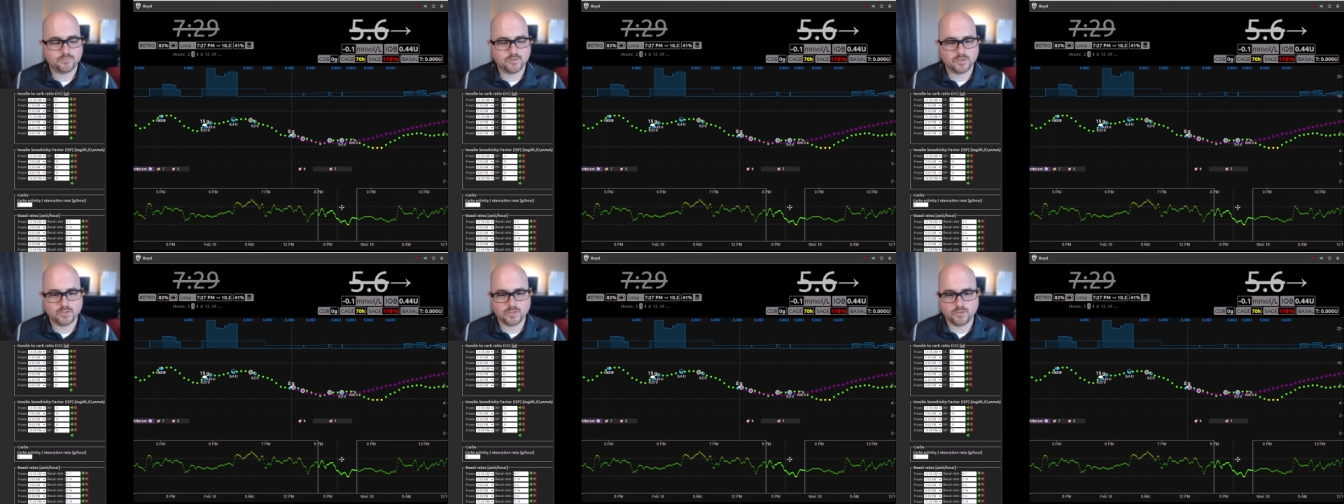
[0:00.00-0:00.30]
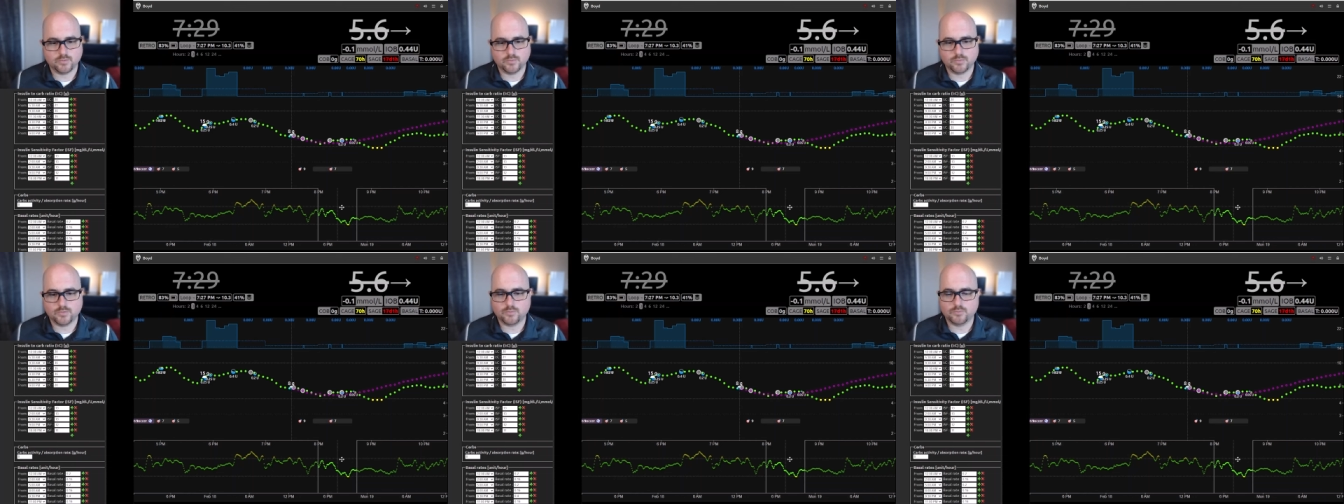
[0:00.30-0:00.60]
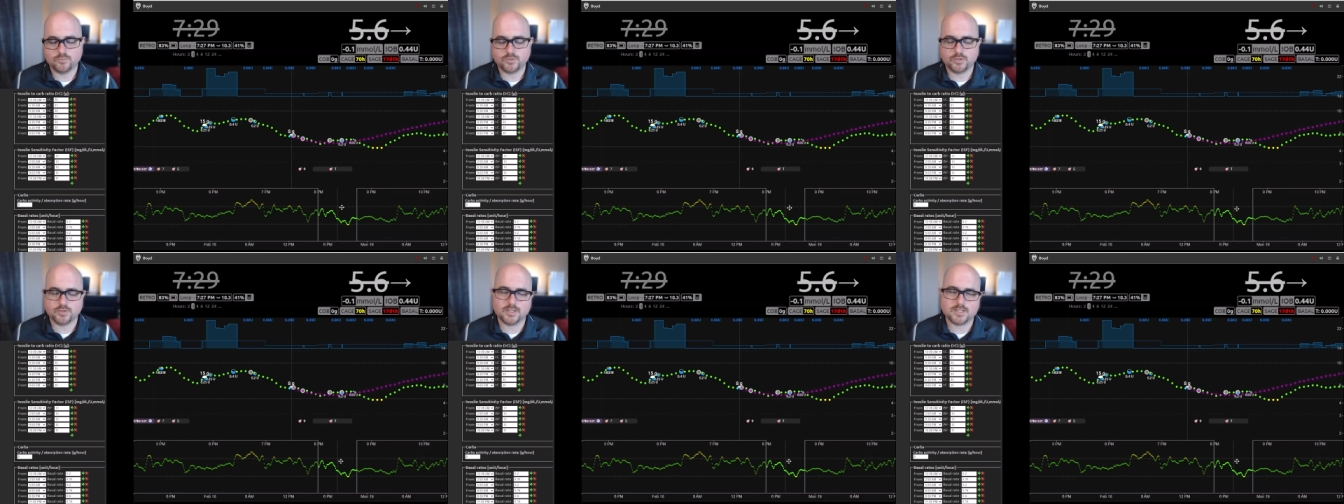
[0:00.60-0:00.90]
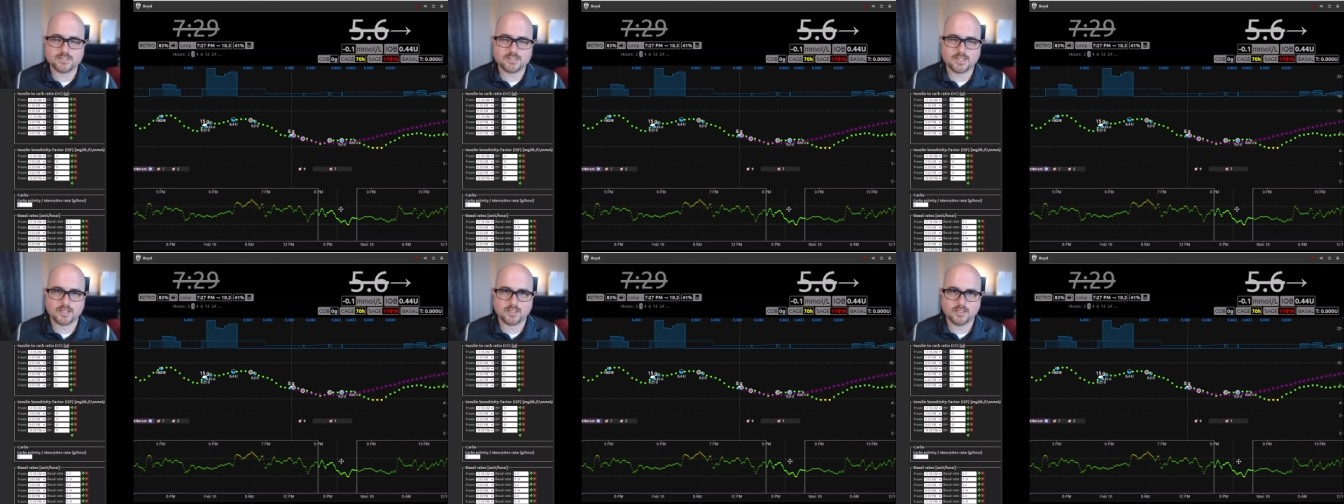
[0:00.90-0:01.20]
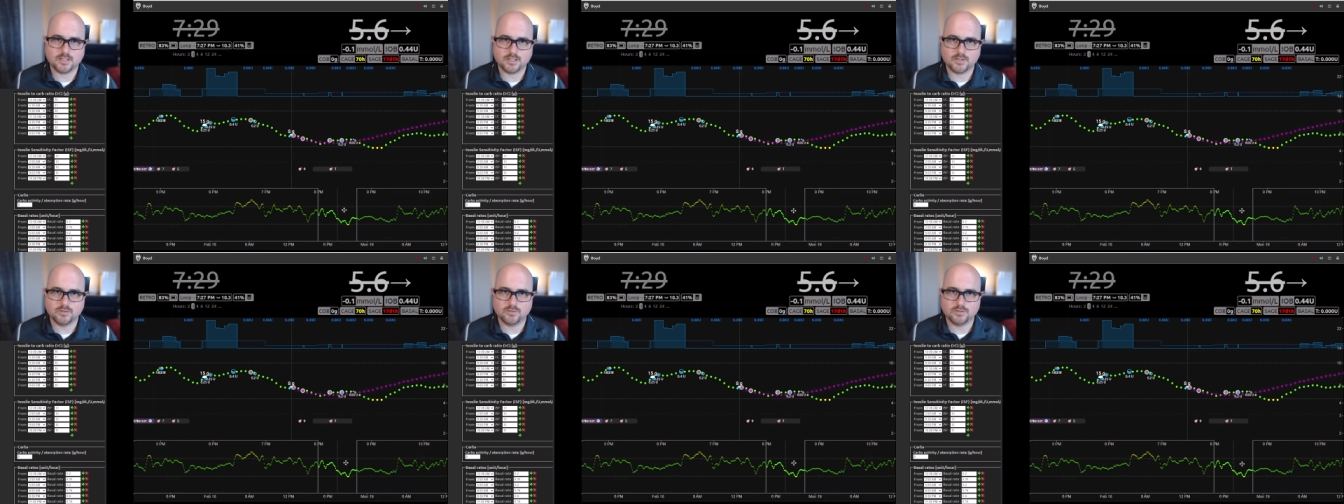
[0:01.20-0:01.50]
you, you're less likely
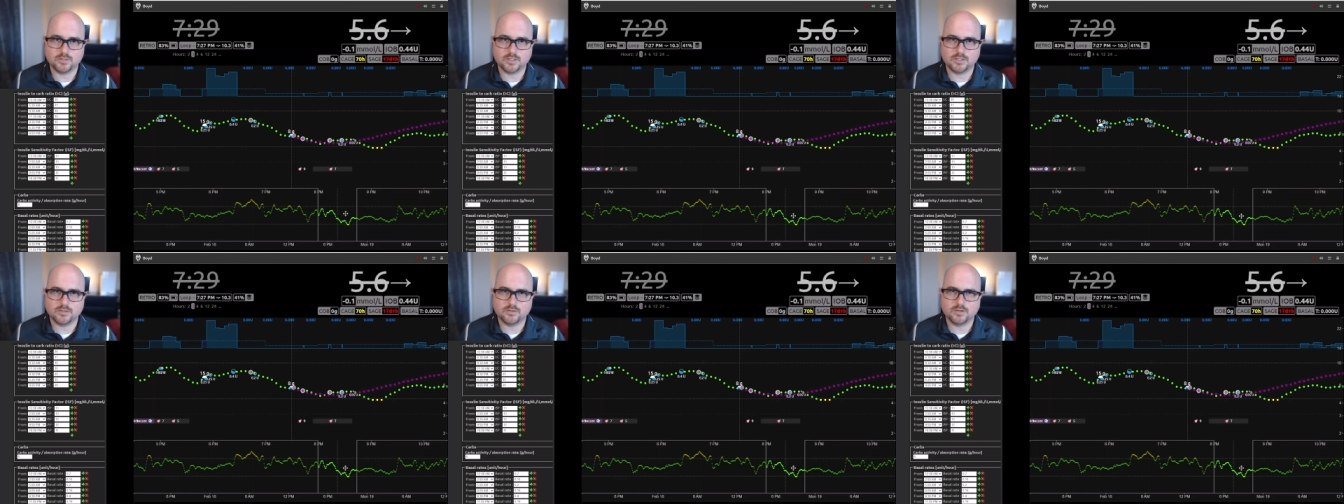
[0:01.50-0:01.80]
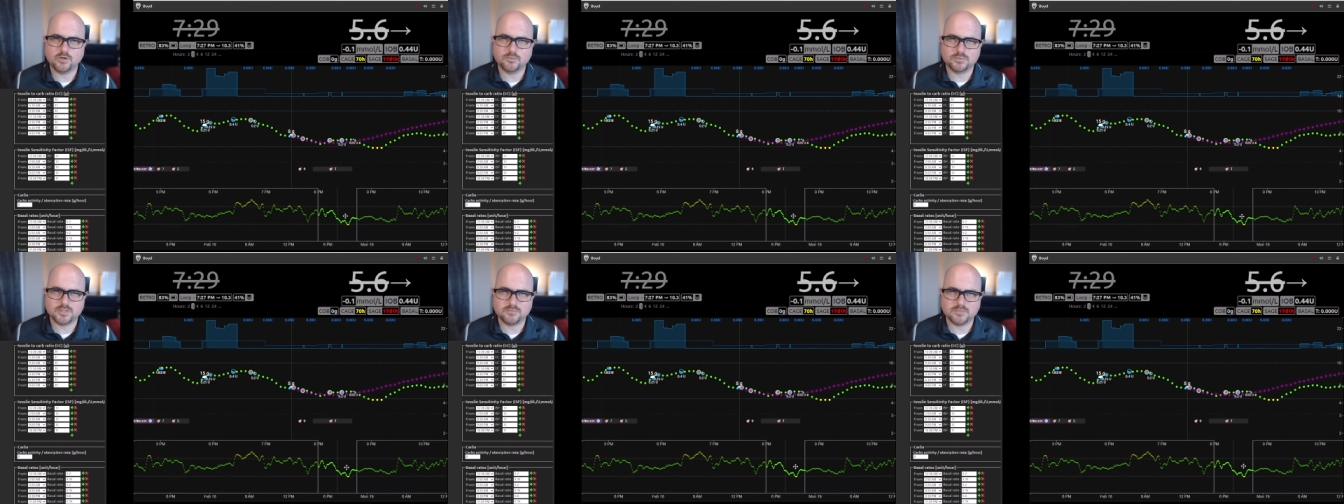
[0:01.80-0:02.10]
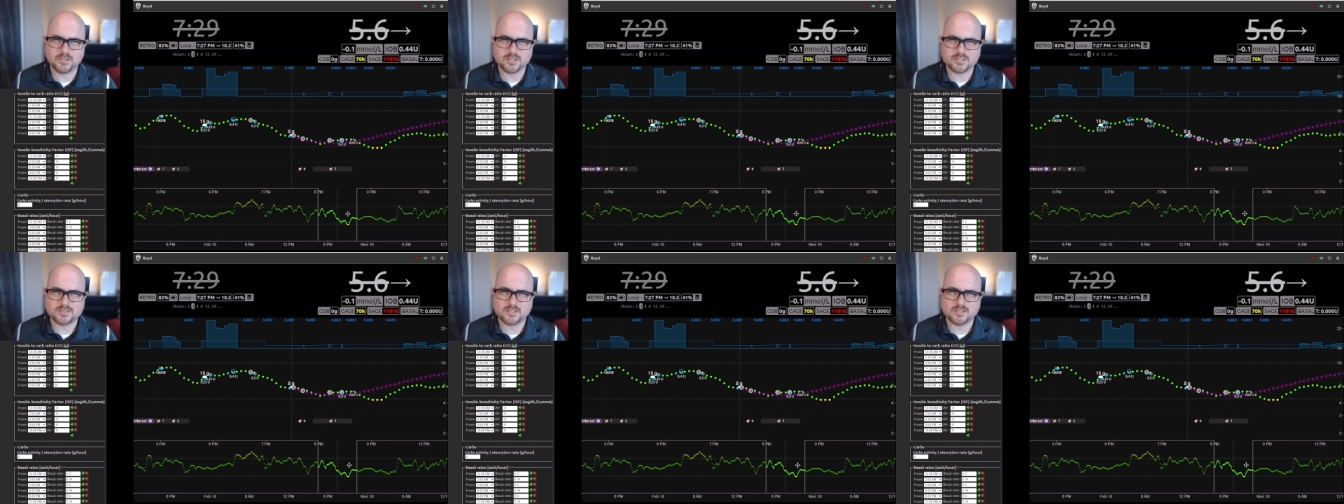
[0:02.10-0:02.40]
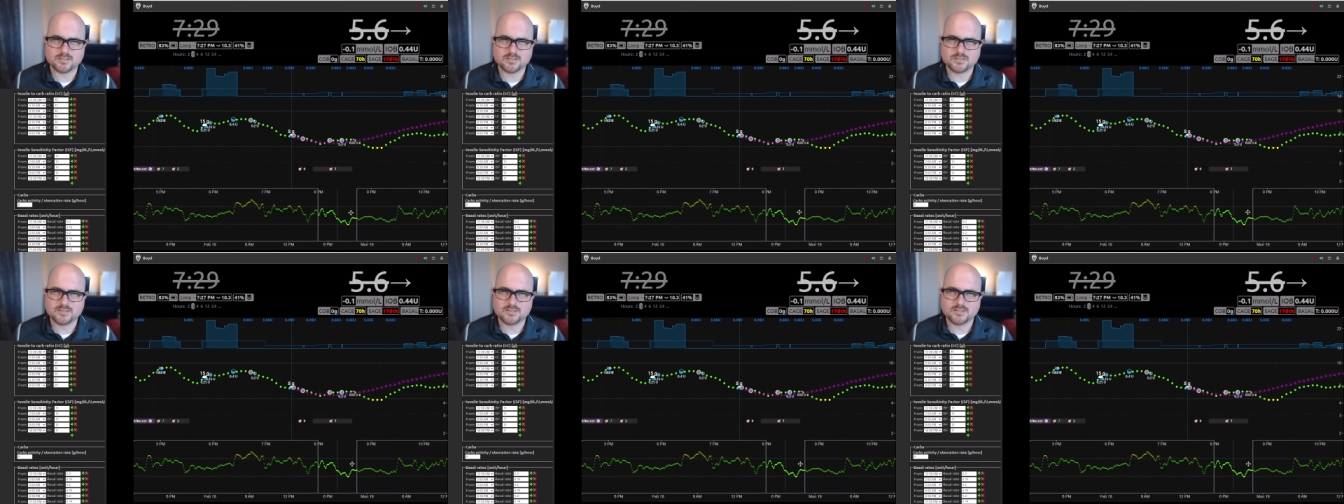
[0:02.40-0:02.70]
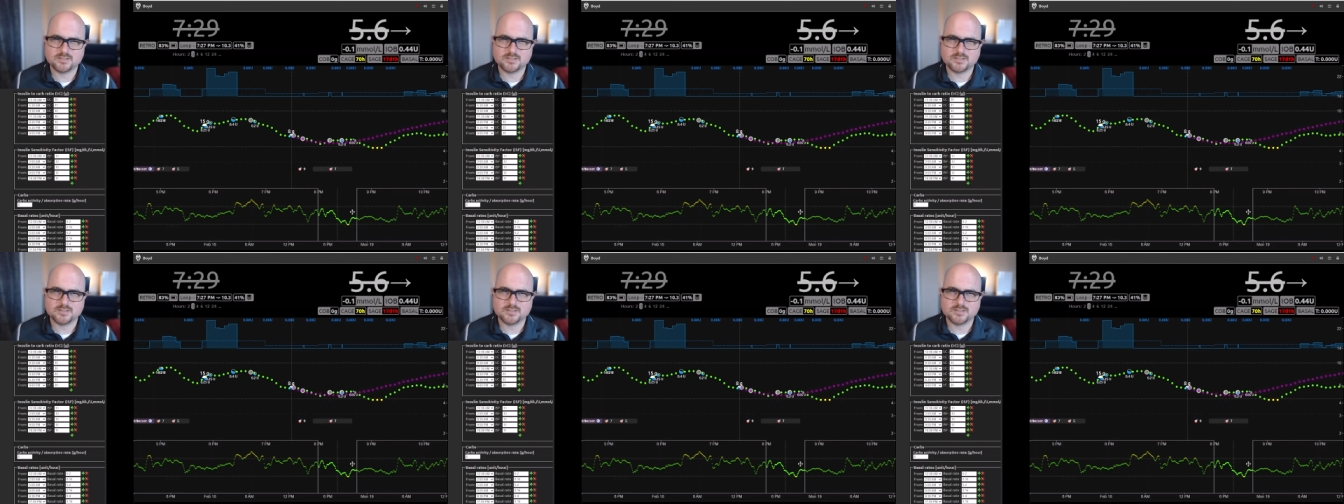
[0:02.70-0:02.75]
to go low. I hope that makes sense.